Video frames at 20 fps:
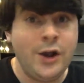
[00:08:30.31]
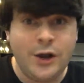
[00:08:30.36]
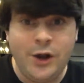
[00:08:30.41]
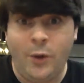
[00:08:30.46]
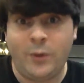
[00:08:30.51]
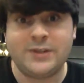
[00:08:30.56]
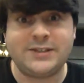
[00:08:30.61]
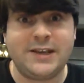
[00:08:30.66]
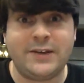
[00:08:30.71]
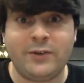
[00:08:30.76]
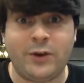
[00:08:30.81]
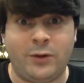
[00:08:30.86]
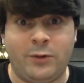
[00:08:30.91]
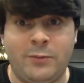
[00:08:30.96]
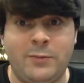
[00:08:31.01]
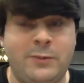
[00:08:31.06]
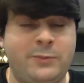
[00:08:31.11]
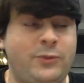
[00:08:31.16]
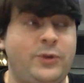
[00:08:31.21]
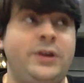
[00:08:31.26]
No one's ever going to
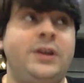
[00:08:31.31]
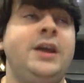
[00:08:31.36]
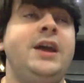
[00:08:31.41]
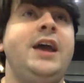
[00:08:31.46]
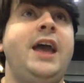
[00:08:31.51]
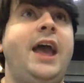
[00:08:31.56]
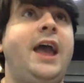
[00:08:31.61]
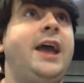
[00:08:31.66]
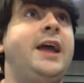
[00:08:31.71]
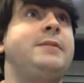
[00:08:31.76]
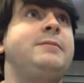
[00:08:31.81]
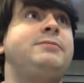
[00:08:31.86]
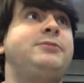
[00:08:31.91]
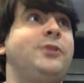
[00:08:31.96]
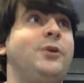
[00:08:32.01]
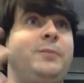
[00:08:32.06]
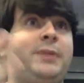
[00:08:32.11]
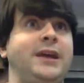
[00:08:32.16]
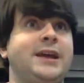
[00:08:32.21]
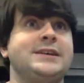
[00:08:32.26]
remember it. And
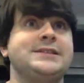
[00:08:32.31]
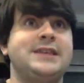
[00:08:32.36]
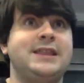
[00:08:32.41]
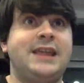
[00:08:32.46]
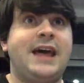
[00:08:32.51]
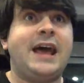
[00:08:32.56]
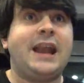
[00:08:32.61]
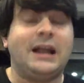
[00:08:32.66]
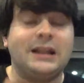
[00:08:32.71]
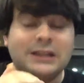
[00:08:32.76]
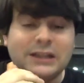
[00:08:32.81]
so because of that,